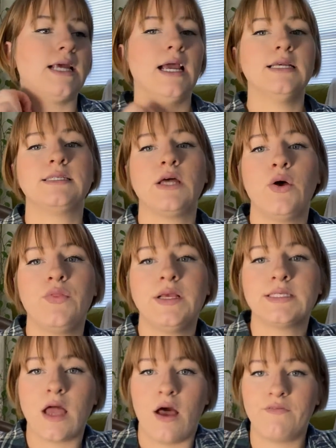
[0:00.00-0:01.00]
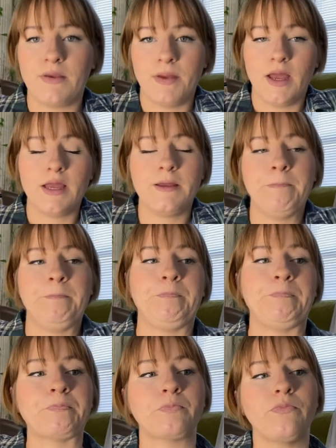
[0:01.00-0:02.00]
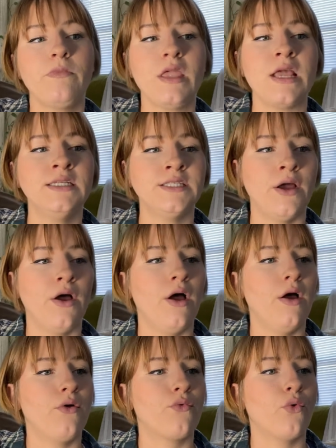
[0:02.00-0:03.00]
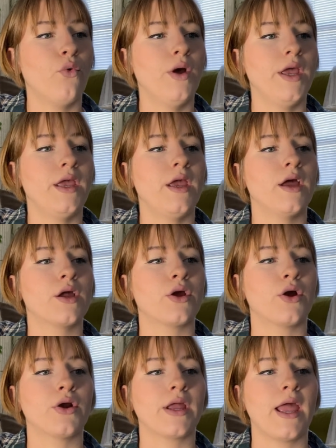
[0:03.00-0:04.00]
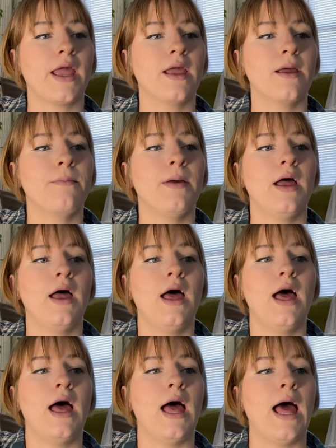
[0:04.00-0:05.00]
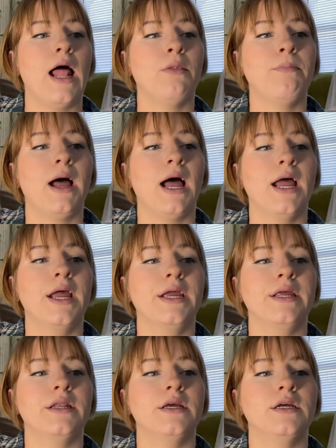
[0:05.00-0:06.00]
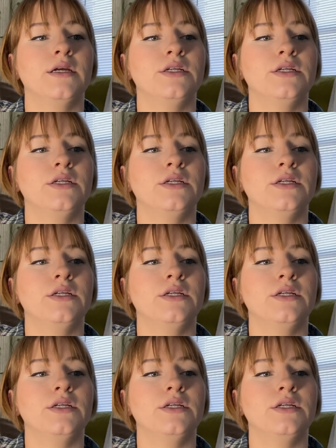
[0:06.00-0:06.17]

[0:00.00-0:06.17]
I sold this coffee mug. It's a Roy Kirkham Alpine